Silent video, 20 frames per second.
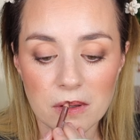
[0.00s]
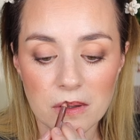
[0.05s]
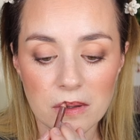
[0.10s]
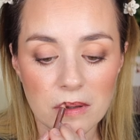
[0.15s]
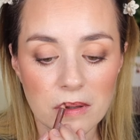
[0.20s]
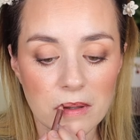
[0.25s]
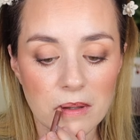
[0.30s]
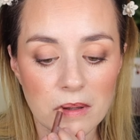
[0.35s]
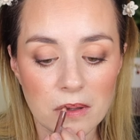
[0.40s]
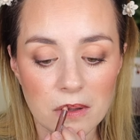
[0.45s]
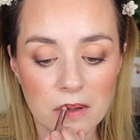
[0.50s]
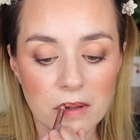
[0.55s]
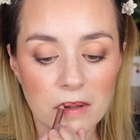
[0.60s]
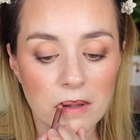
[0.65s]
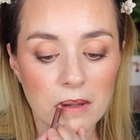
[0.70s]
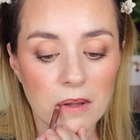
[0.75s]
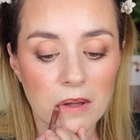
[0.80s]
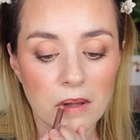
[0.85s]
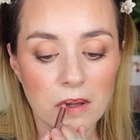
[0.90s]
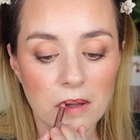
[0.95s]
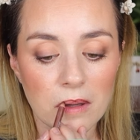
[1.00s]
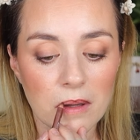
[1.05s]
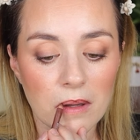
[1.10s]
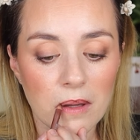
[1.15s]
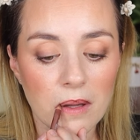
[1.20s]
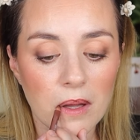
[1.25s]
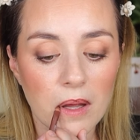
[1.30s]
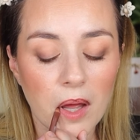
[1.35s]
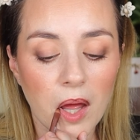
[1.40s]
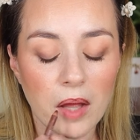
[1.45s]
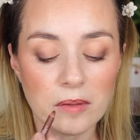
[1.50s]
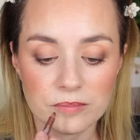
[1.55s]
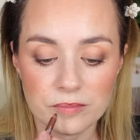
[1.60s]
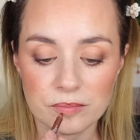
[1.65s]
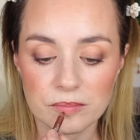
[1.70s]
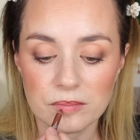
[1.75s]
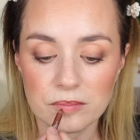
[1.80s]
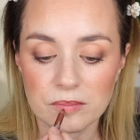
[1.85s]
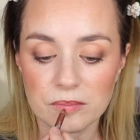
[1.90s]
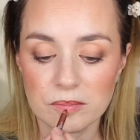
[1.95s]
okay so after I
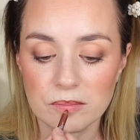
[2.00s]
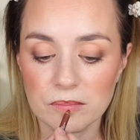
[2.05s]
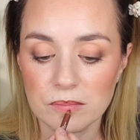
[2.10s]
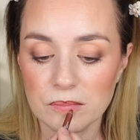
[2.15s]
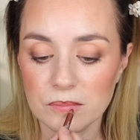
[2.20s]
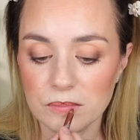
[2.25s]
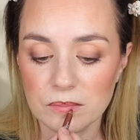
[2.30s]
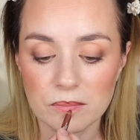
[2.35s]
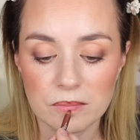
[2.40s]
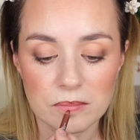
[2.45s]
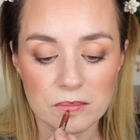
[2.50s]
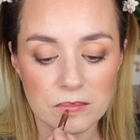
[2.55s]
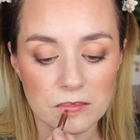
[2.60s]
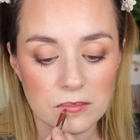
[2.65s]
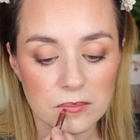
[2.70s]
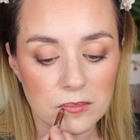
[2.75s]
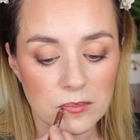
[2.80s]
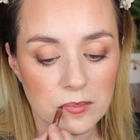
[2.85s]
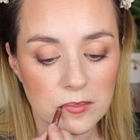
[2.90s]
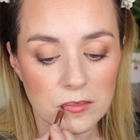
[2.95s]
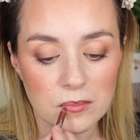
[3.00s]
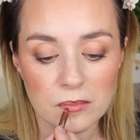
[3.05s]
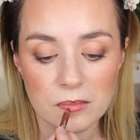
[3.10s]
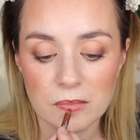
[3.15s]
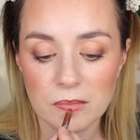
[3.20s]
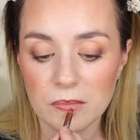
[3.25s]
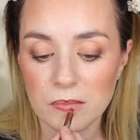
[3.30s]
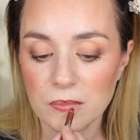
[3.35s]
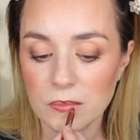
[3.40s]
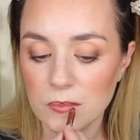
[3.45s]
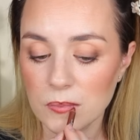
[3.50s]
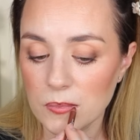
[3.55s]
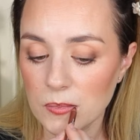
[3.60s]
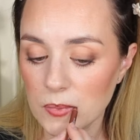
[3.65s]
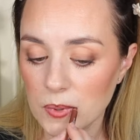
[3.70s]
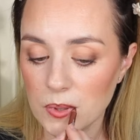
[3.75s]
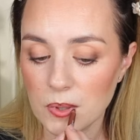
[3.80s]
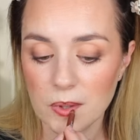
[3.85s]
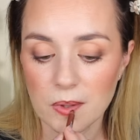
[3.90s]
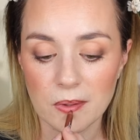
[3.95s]
contour my lips
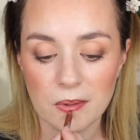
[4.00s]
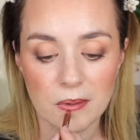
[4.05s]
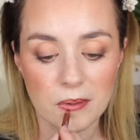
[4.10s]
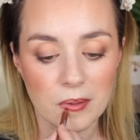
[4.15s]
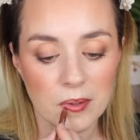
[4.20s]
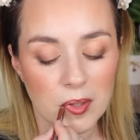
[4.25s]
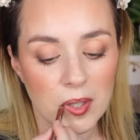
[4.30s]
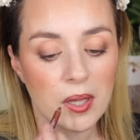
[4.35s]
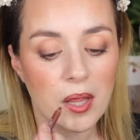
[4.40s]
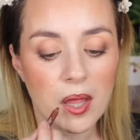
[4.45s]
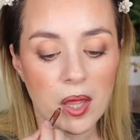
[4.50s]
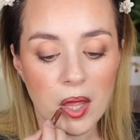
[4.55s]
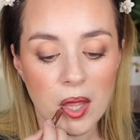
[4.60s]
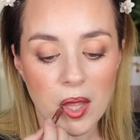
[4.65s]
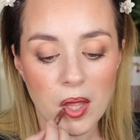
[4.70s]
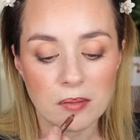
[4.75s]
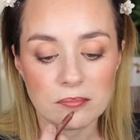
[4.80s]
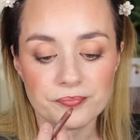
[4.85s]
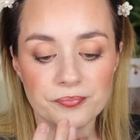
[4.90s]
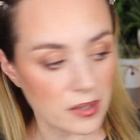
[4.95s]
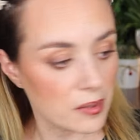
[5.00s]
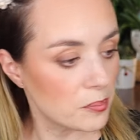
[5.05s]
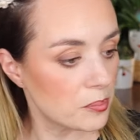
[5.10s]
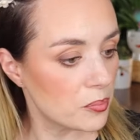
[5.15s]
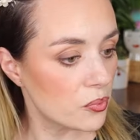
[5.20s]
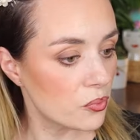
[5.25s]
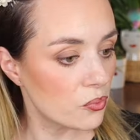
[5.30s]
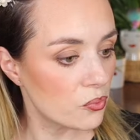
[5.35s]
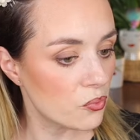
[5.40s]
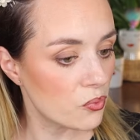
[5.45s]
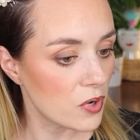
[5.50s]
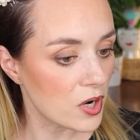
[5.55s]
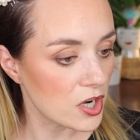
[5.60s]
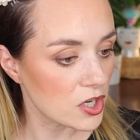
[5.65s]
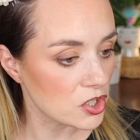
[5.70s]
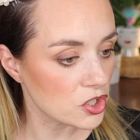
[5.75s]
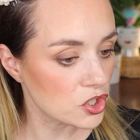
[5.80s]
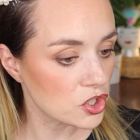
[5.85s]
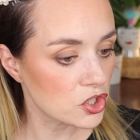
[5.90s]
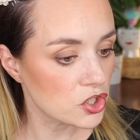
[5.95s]
uh, where's my uh,
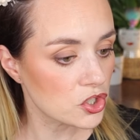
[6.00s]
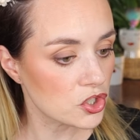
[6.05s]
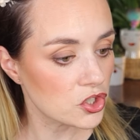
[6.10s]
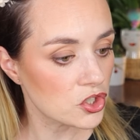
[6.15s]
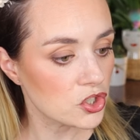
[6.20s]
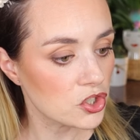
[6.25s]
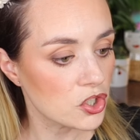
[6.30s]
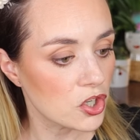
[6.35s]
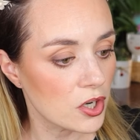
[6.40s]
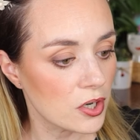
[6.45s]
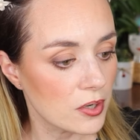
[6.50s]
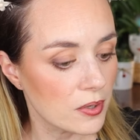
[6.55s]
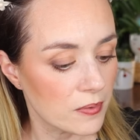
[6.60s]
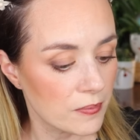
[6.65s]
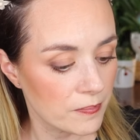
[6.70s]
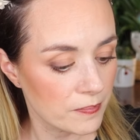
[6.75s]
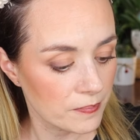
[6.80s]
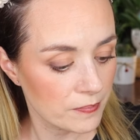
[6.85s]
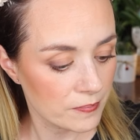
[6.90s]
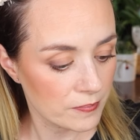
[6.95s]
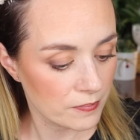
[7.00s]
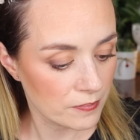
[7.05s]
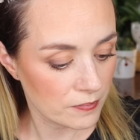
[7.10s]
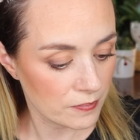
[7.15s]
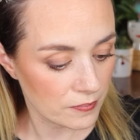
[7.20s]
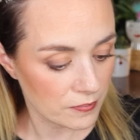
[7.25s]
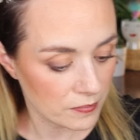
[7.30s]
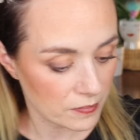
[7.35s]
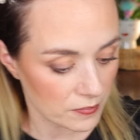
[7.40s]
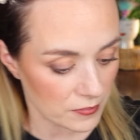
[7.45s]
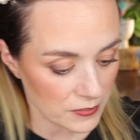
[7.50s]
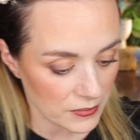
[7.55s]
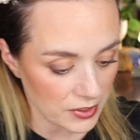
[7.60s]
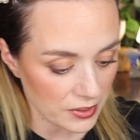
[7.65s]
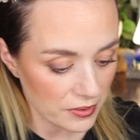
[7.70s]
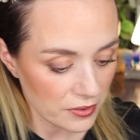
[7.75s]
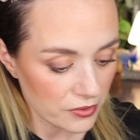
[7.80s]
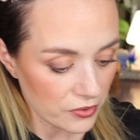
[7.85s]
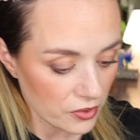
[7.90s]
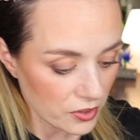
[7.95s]
brush
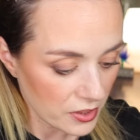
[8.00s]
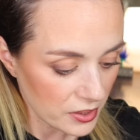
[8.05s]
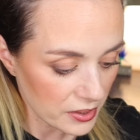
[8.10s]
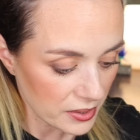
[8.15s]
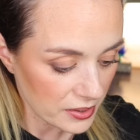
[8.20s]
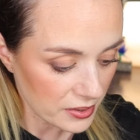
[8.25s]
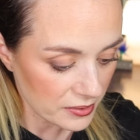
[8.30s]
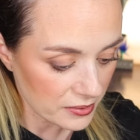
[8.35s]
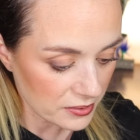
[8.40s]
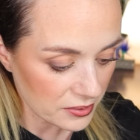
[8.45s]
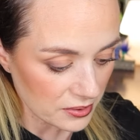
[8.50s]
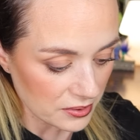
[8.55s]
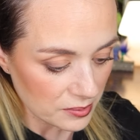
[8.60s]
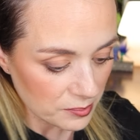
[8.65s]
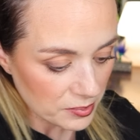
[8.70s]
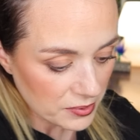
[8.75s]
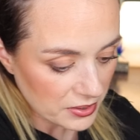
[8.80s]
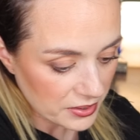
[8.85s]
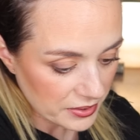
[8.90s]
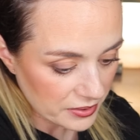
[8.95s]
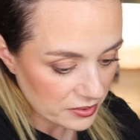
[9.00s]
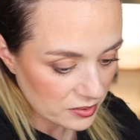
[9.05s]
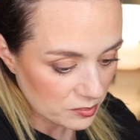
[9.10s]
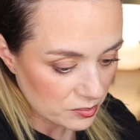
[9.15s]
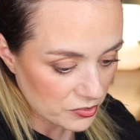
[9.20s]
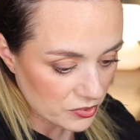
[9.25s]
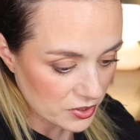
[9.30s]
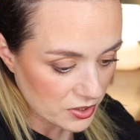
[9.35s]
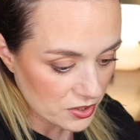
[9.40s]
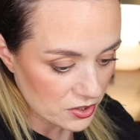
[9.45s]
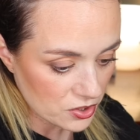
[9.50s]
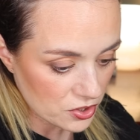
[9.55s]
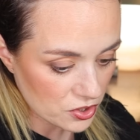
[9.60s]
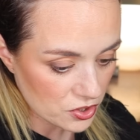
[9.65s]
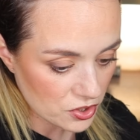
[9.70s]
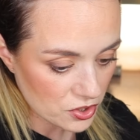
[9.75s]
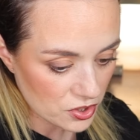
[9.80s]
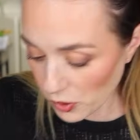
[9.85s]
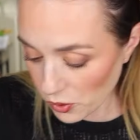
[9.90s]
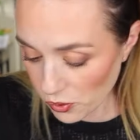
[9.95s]
I thought I had a lip liner brush
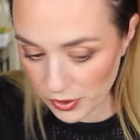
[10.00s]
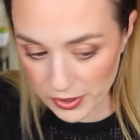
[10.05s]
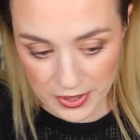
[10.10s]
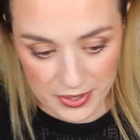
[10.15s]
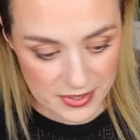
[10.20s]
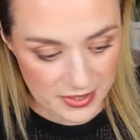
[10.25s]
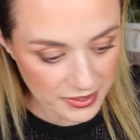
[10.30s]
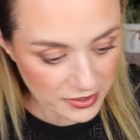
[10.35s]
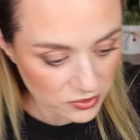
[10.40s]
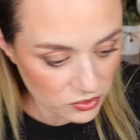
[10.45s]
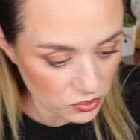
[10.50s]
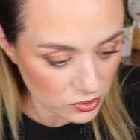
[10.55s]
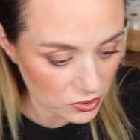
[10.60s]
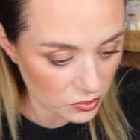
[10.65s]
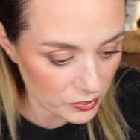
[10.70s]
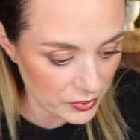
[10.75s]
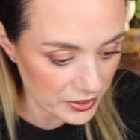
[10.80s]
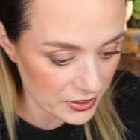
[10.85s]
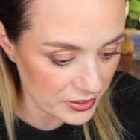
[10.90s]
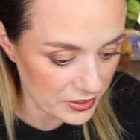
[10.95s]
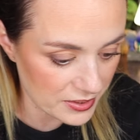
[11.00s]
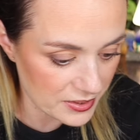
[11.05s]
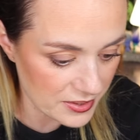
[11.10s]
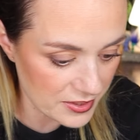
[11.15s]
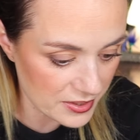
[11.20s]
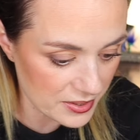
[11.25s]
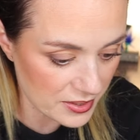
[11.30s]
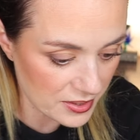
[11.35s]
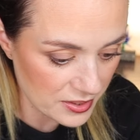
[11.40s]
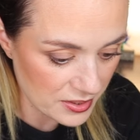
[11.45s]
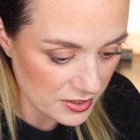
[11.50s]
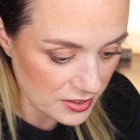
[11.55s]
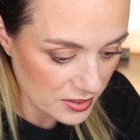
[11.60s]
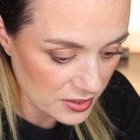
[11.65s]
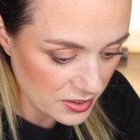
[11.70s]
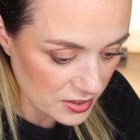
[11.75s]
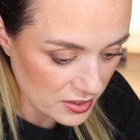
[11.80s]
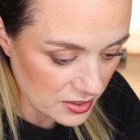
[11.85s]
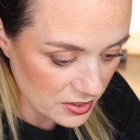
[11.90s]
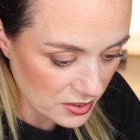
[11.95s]
oh yes I do know where it is
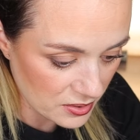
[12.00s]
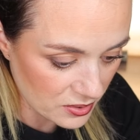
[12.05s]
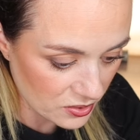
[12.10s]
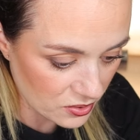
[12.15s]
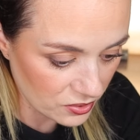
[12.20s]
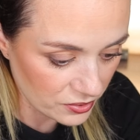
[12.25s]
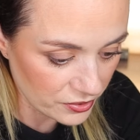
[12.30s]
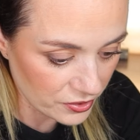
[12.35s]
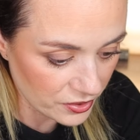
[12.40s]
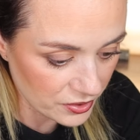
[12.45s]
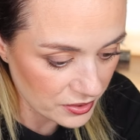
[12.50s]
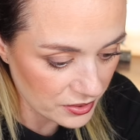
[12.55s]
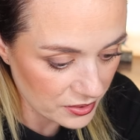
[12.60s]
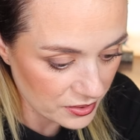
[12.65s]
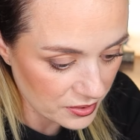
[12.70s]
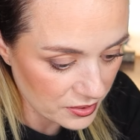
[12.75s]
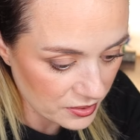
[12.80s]
Hold on.